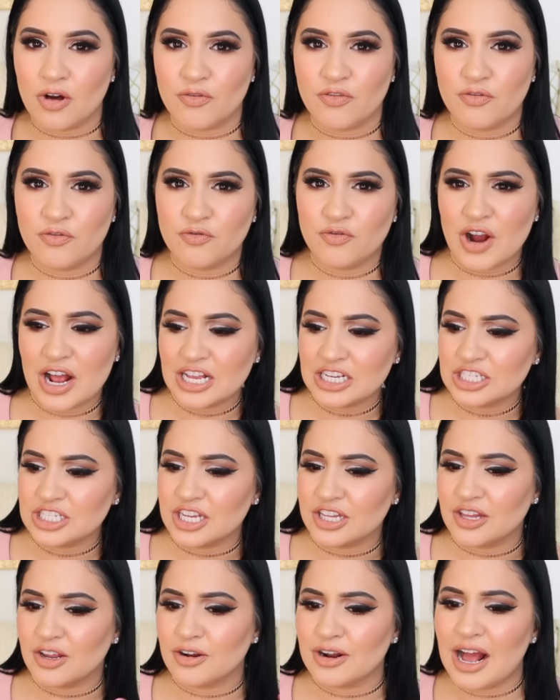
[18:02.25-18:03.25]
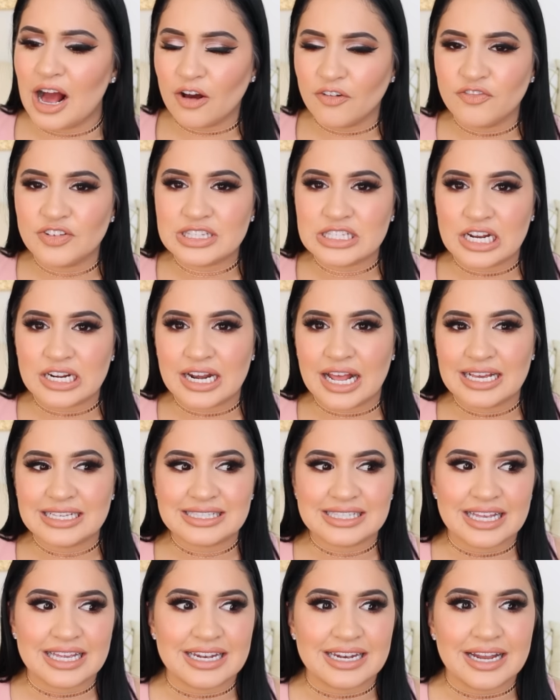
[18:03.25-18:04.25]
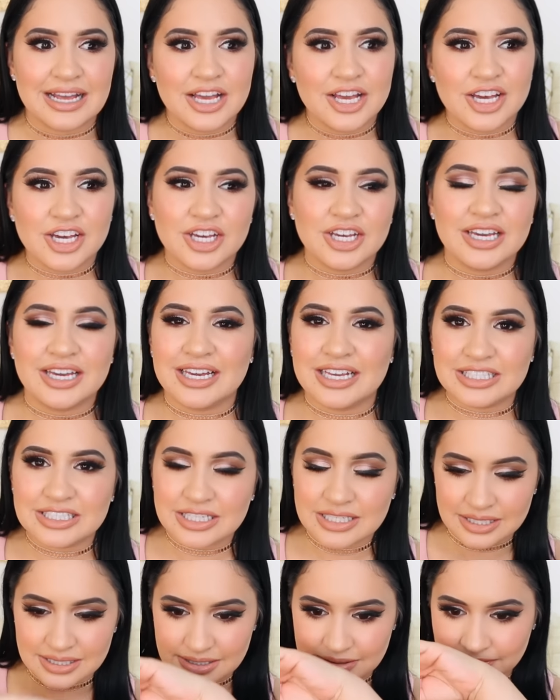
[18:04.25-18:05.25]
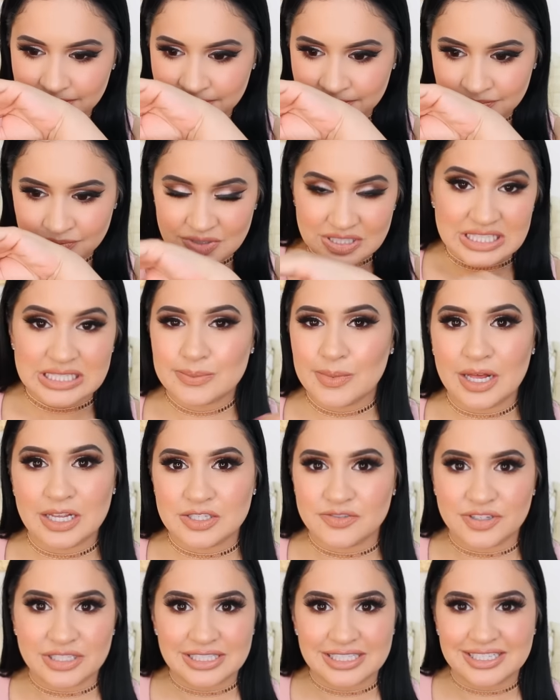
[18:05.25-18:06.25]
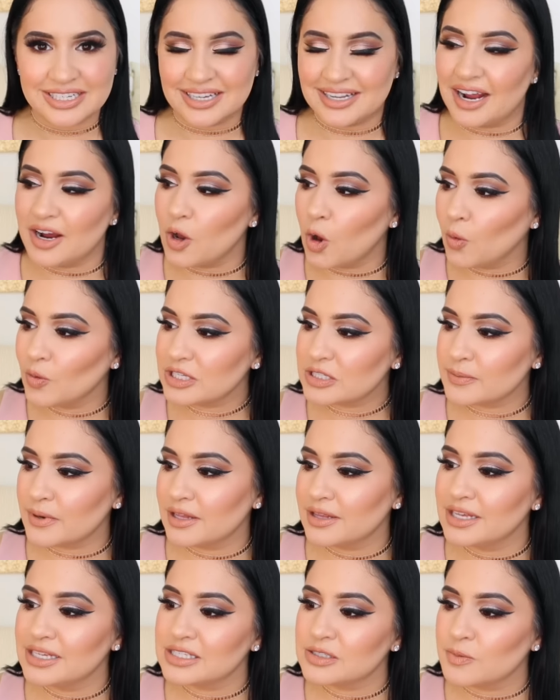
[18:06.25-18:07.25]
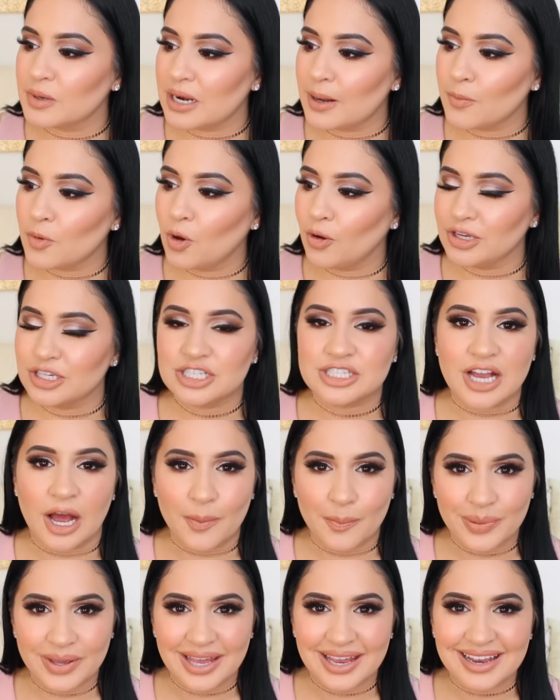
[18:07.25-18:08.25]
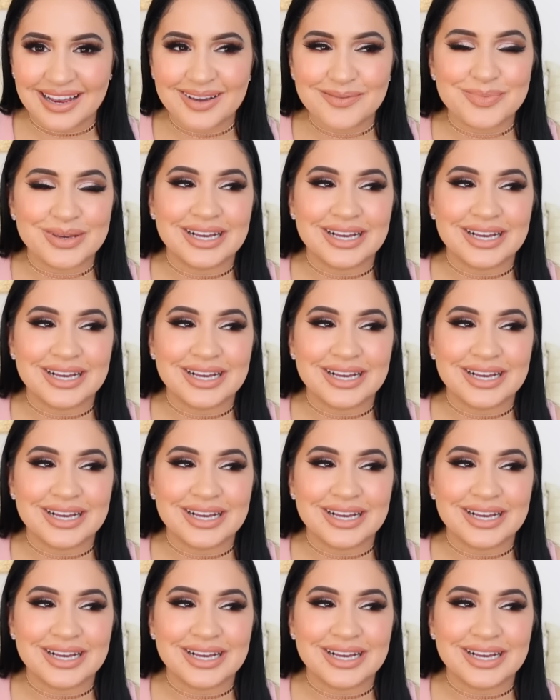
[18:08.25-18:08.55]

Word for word: all fresh, and their outfits are nice, and it just smells really good. I always wear this when I'm going shopping